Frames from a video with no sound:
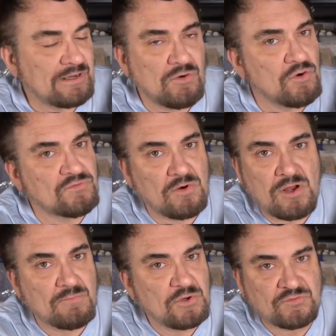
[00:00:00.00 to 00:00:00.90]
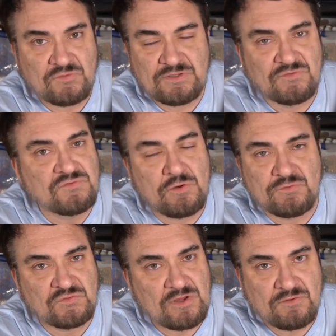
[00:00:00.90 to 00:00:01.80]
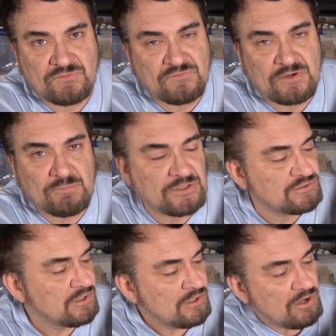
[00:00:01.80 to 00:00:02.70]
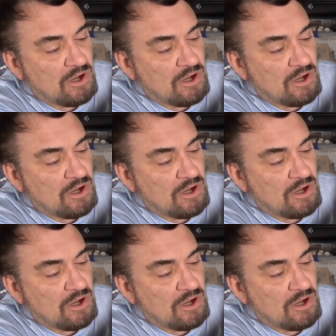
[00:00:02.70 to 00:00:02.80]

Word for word: Now, overall, most of these don't sell for very much.